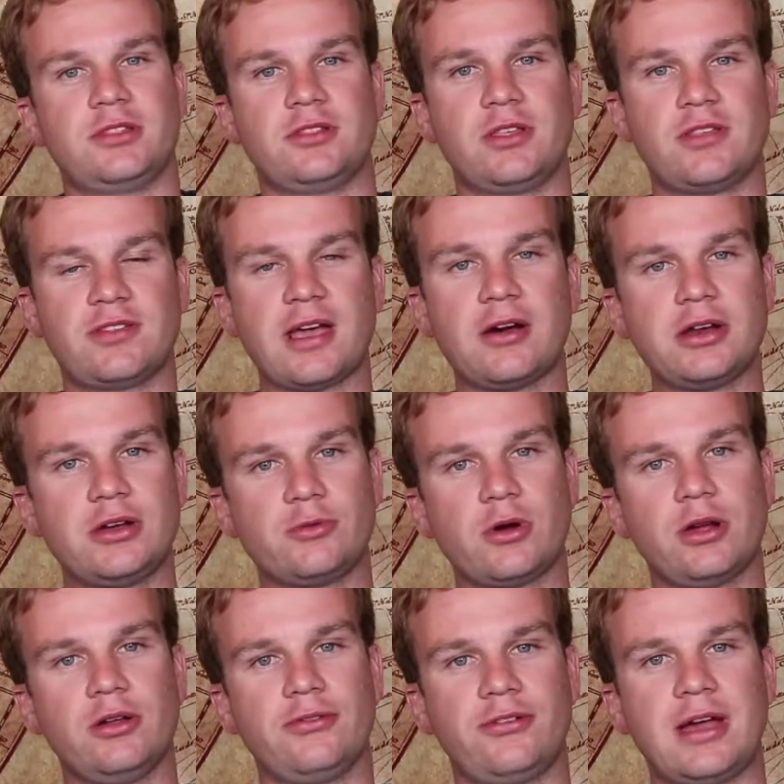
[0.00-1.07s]
the Saudi
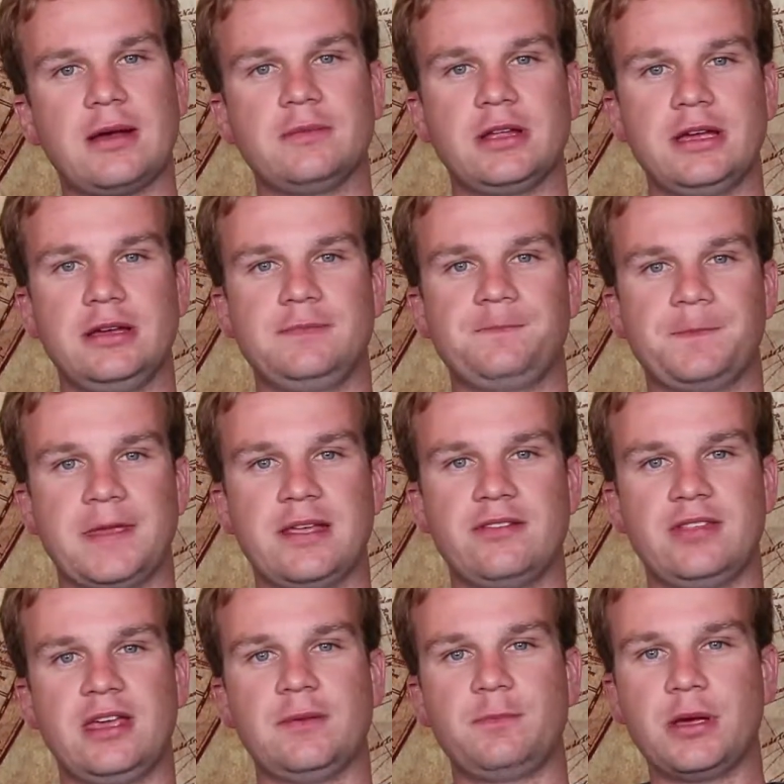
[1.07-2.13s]
royal family is
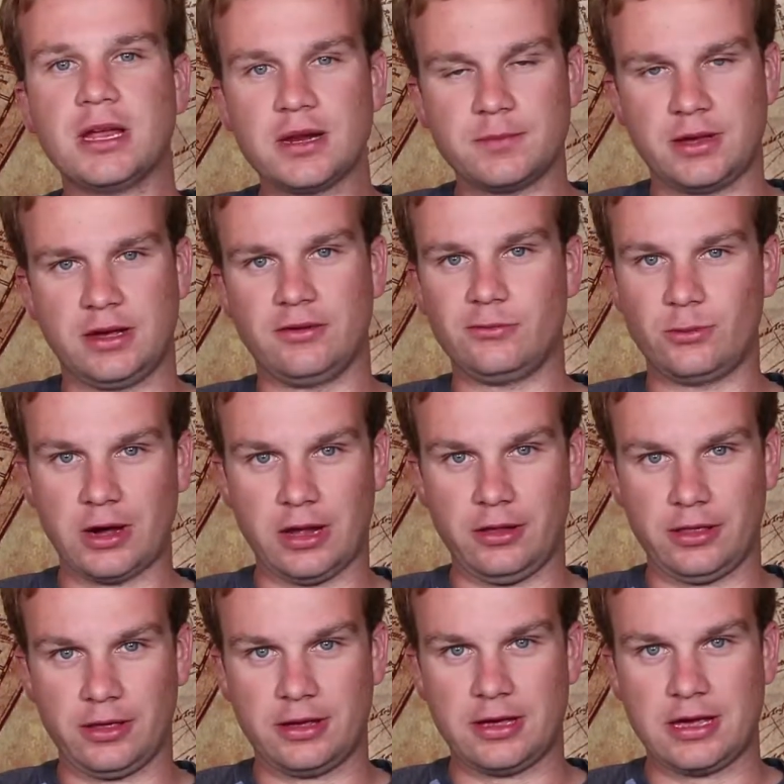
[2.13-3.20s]
the epitome of
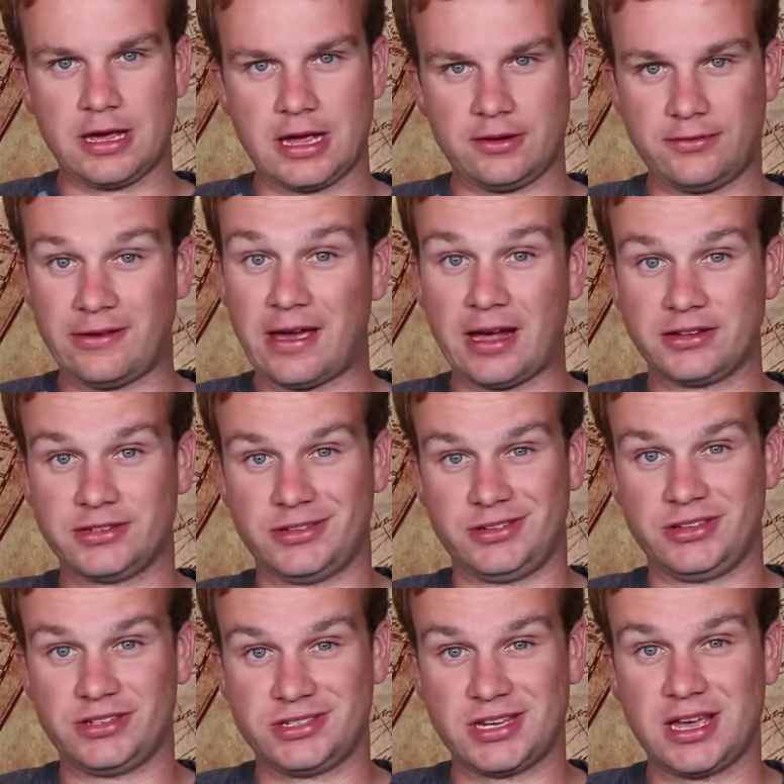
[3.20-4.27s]
wealth. In fact,
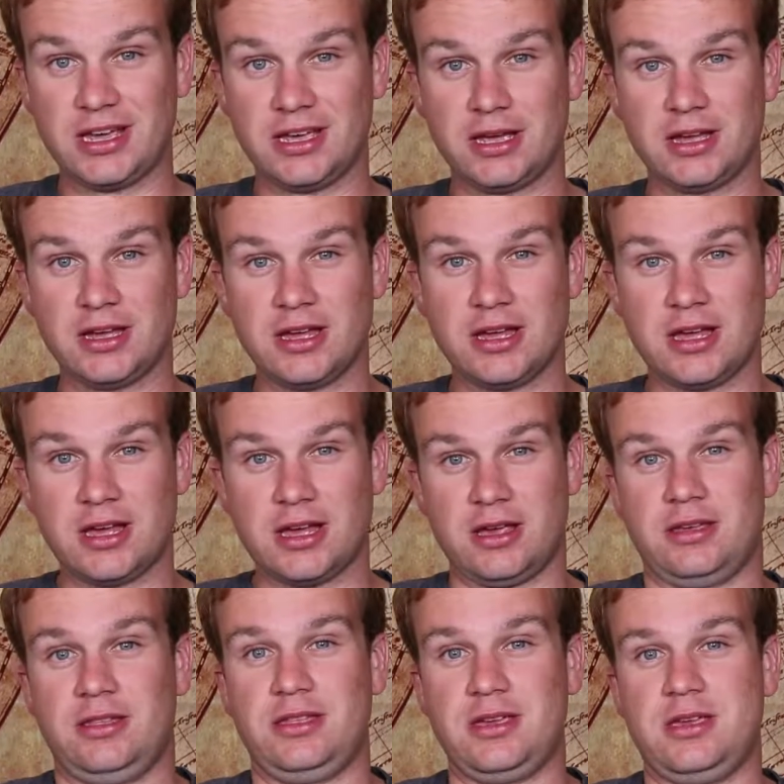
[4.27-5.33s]
to say
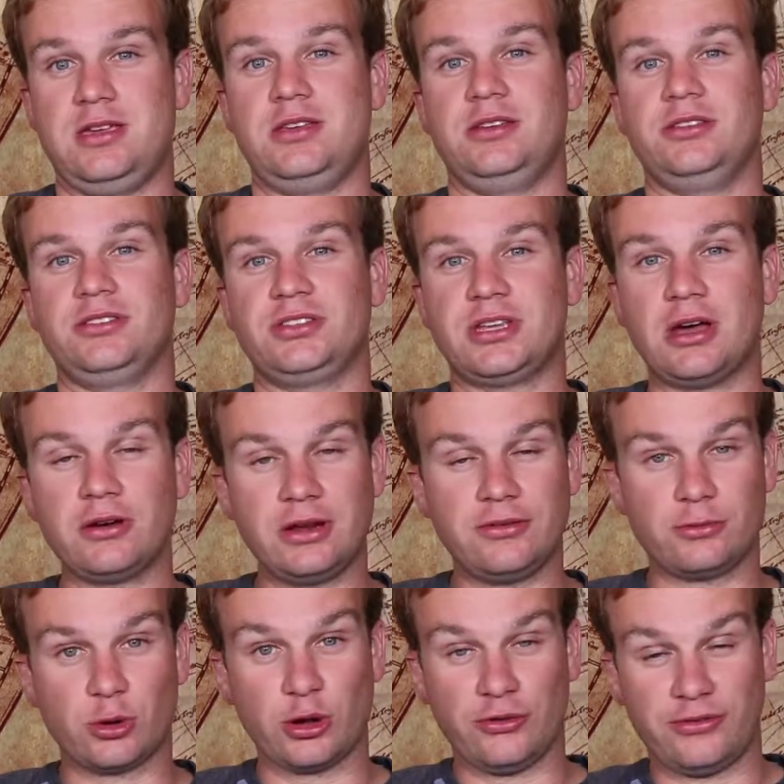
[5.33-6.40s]
the Saudi
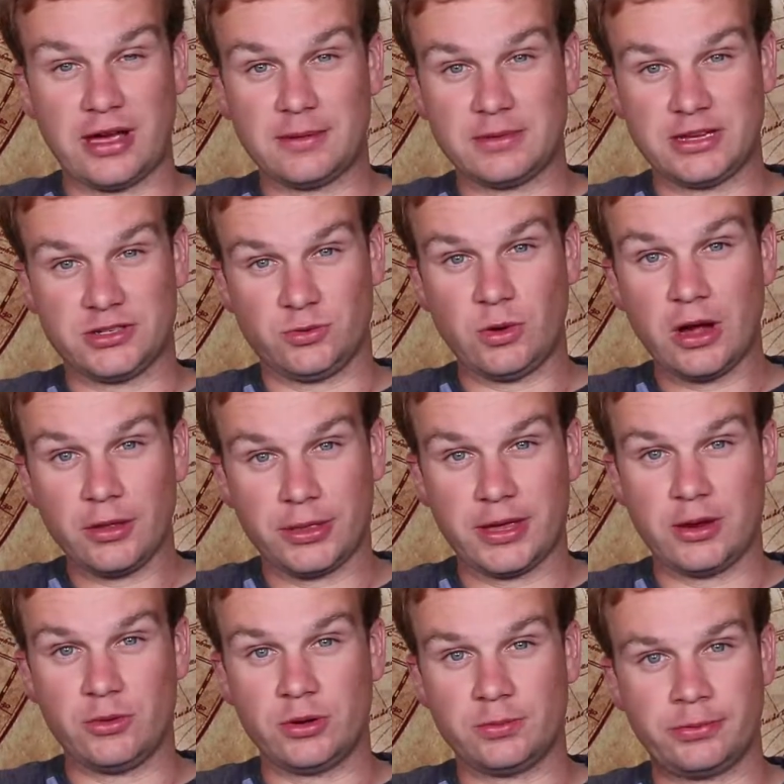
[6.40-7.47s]
royal family is
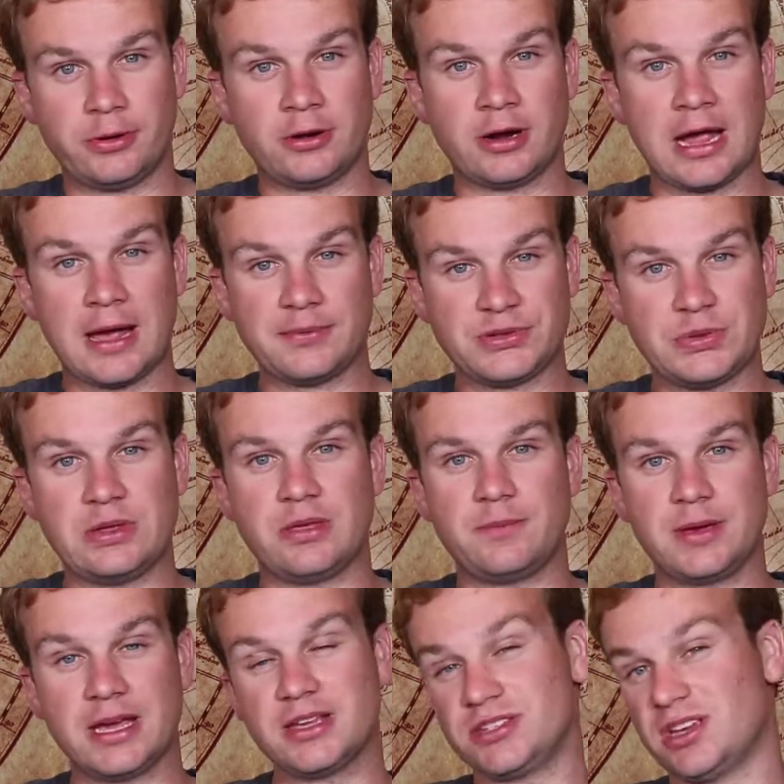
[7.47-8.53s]
wealthy would perhaps be the
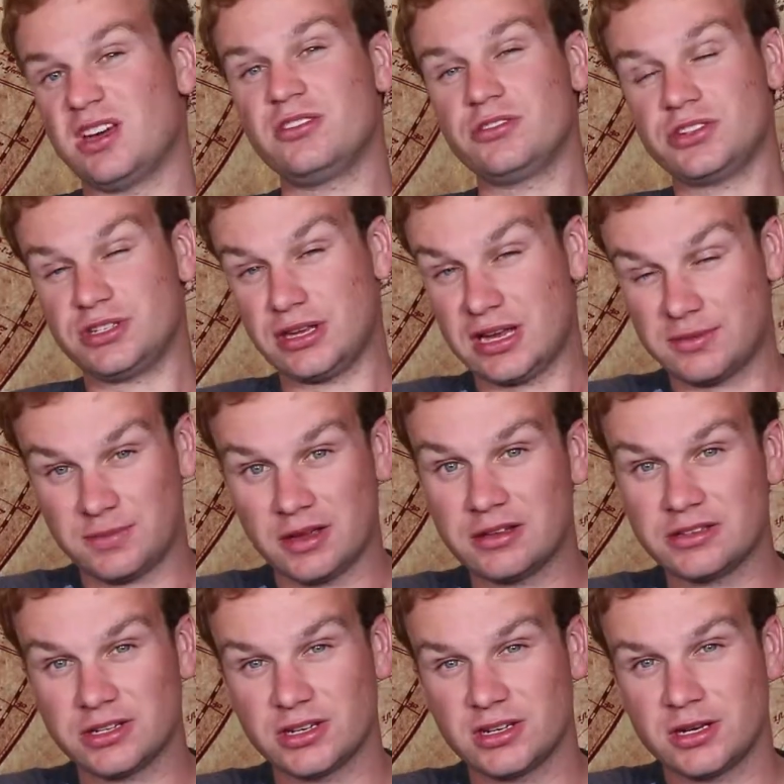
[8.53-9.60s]
biggest
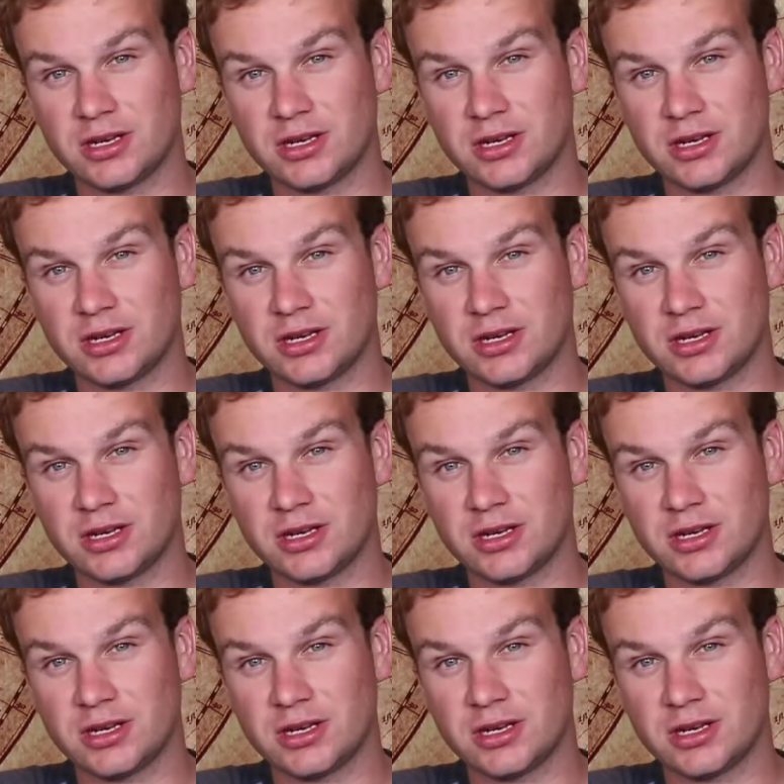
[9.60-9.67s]
understatement,